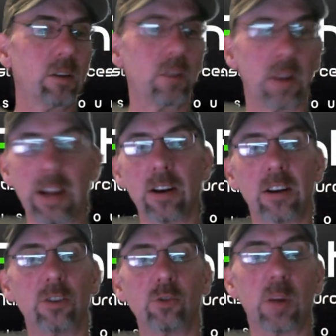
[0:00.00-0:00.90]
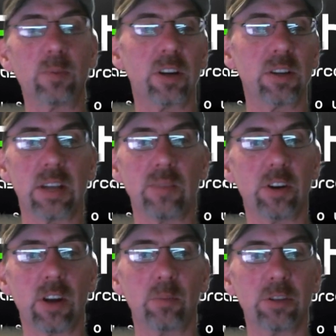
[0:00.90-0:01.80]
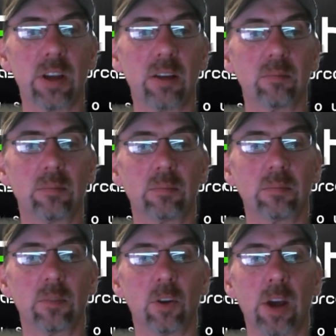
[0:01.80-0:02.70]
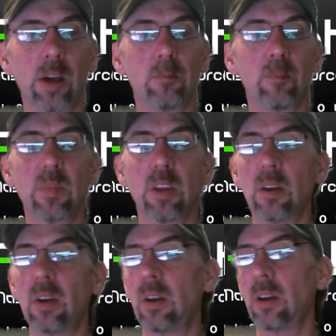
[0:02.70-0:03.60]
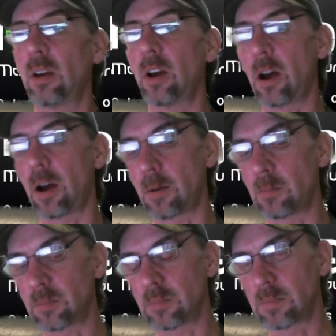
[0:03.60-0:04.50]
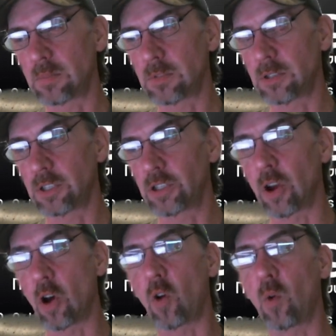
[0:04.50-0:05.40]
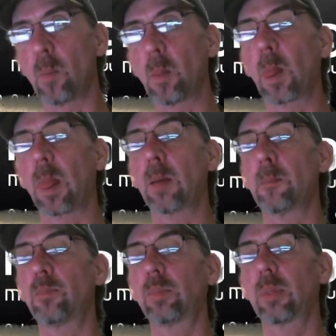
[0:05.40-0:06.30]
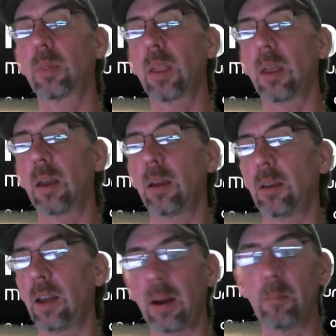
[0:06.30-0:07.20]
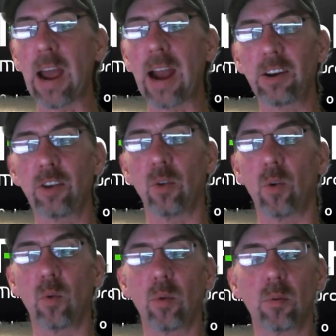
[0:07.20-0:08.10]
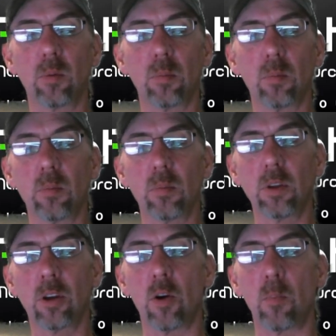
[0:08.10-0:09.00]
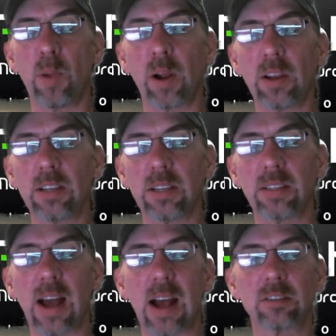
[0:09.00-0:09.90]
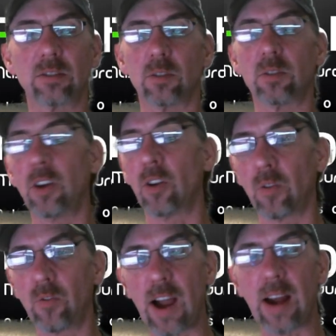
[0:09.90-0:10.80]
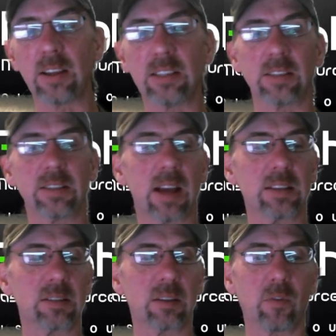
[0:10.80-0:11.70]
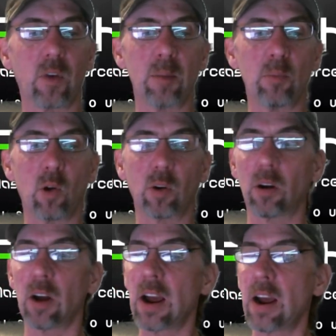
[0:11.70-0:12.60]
link in the description, save you 10%. Okay. Um, so getting back to you know building success or you know finding success as a freight broker